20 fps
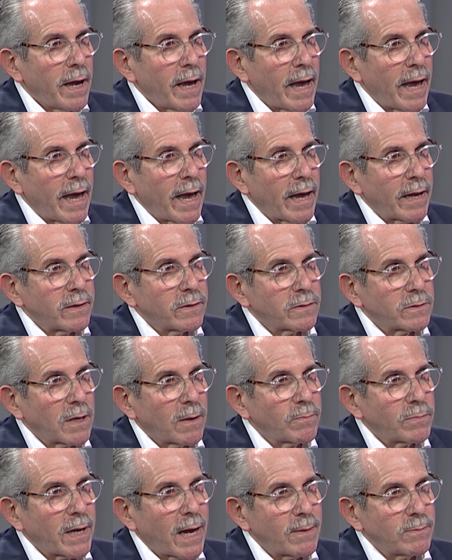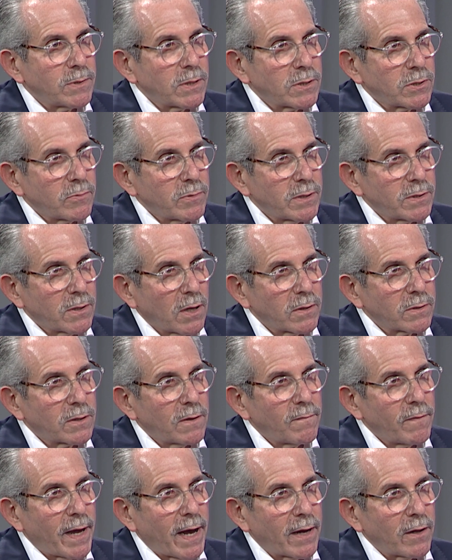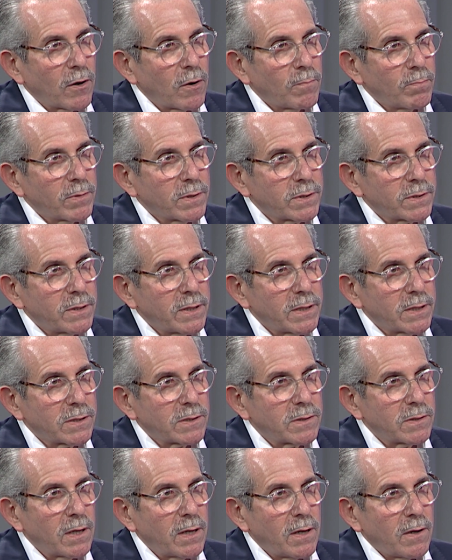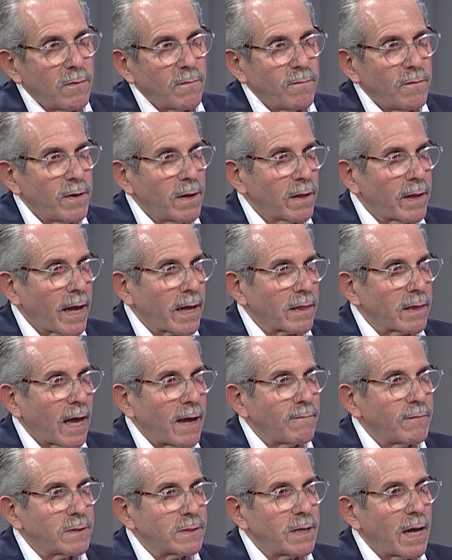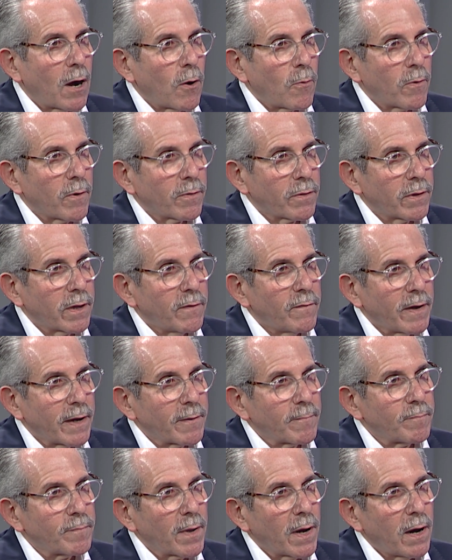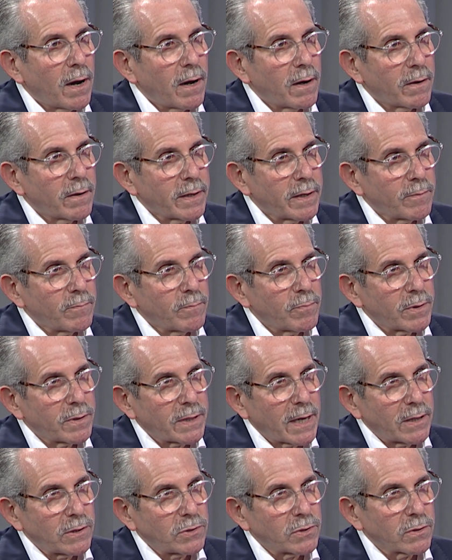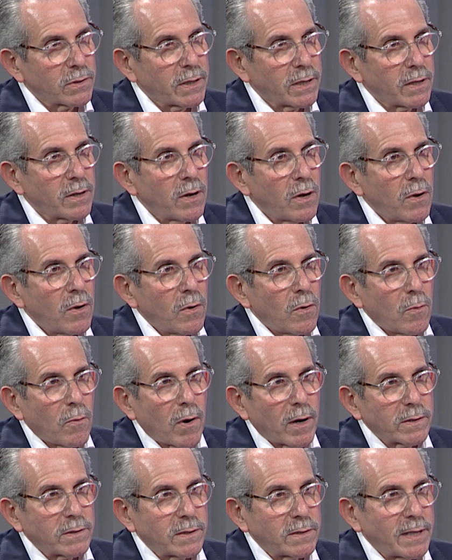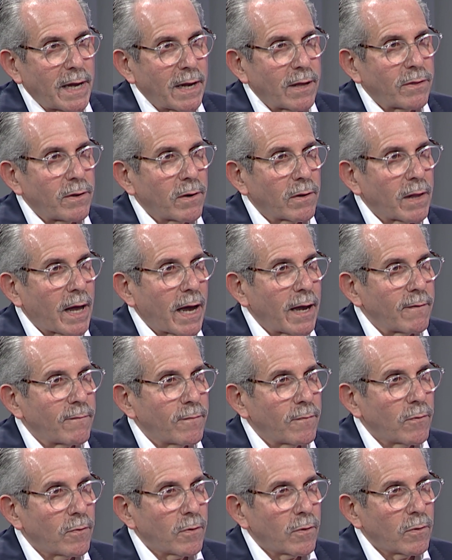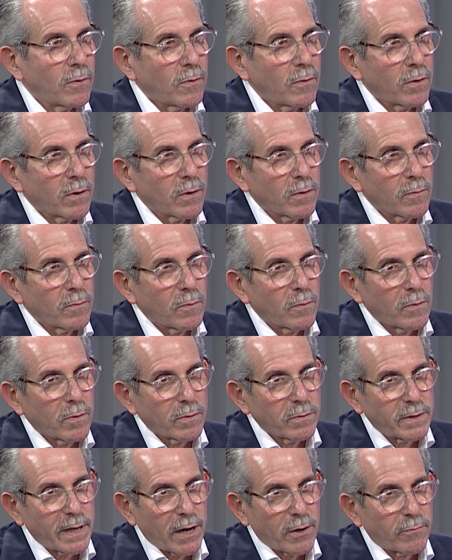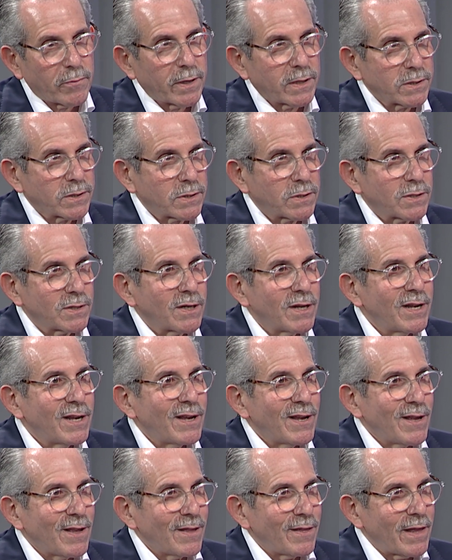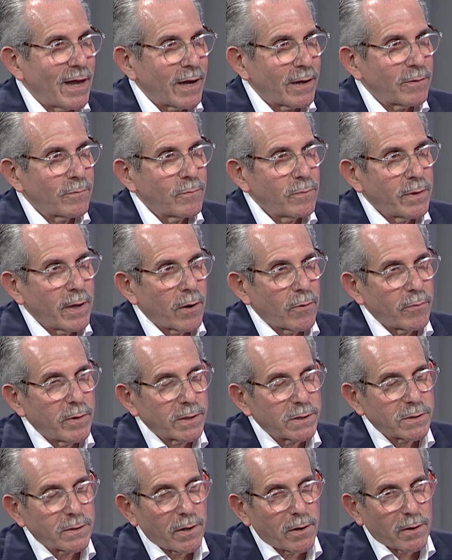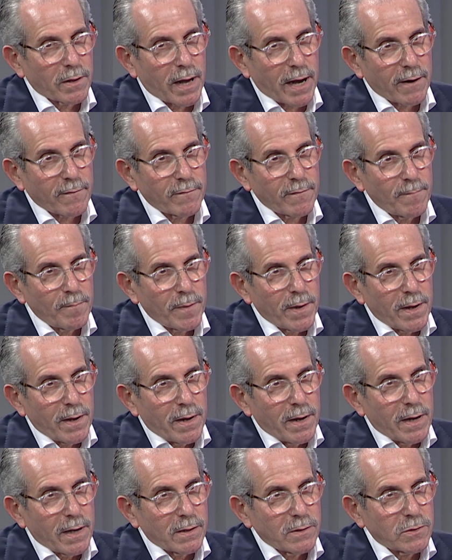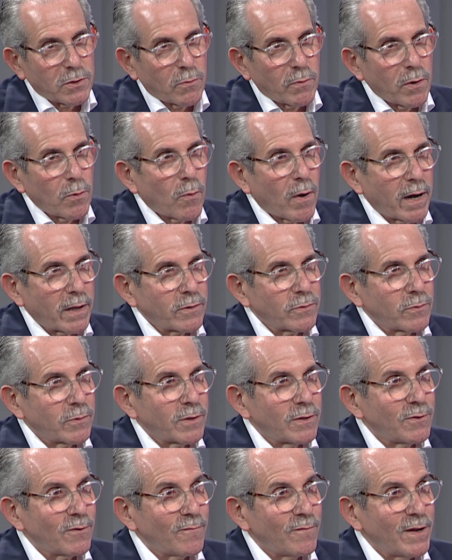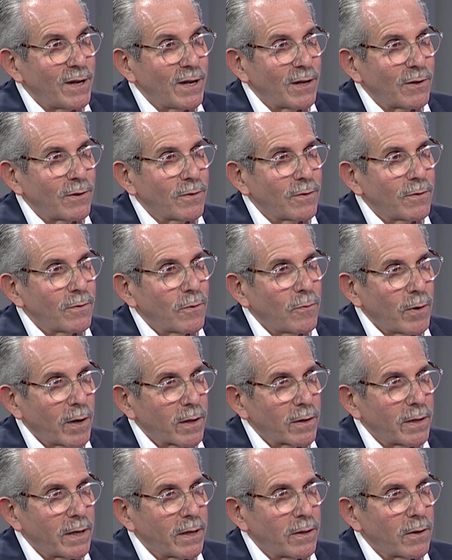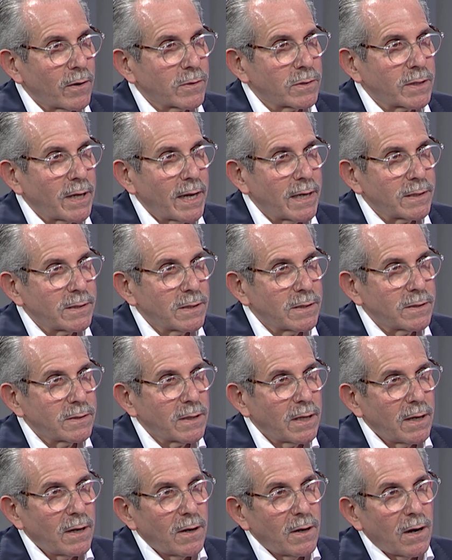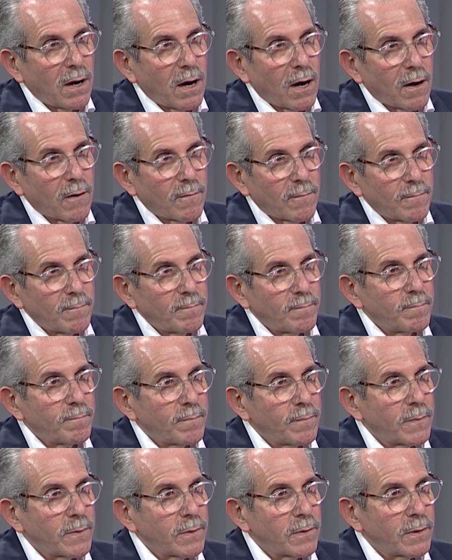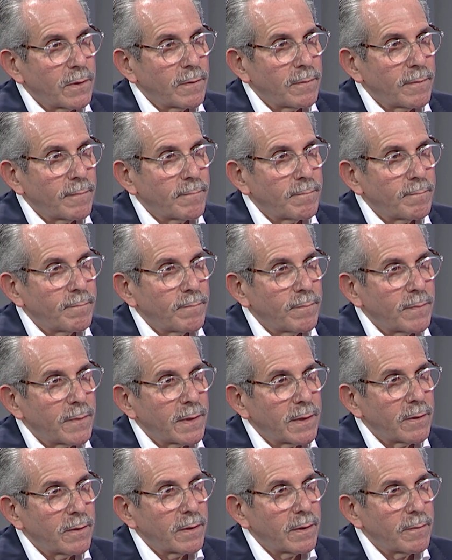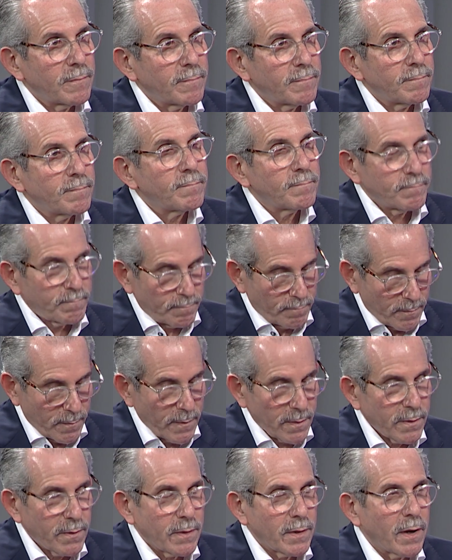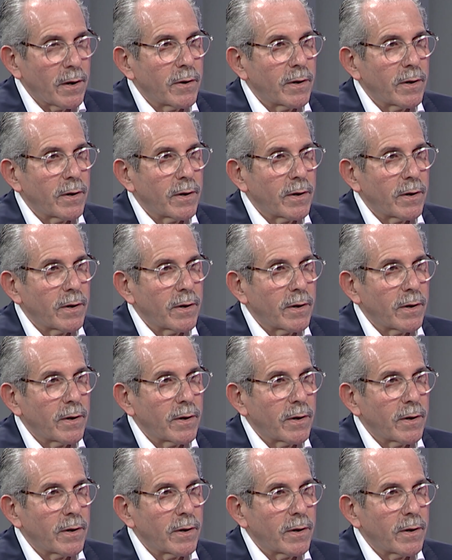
and sometimes as a result of that hopelessness feel like life is not worth living uh, and potentially want to take their life or, or, or, take risks that, that risk their life. And so we want to intervene quickly in those cases. And um, there's a new hotline number, I think, for suicide